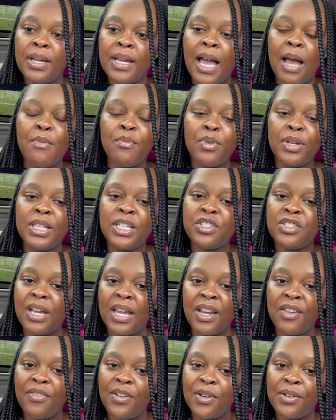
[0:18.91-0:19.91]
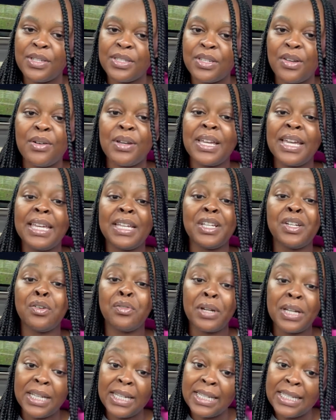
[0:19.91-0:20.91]
I'm really trying to focus on getting
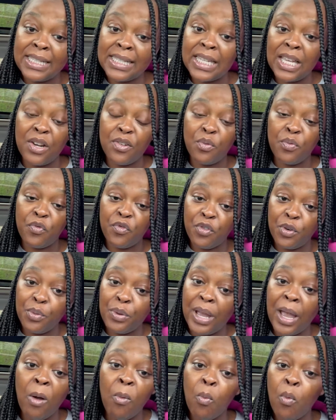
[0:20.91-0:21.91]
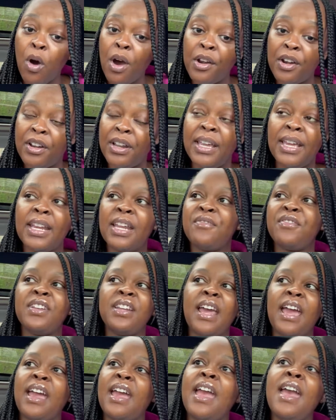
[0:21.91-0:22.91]
greens and fruit and water in every
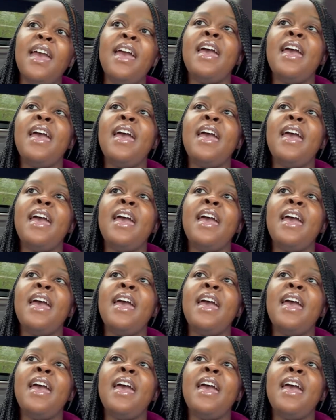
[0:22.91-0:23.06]
day.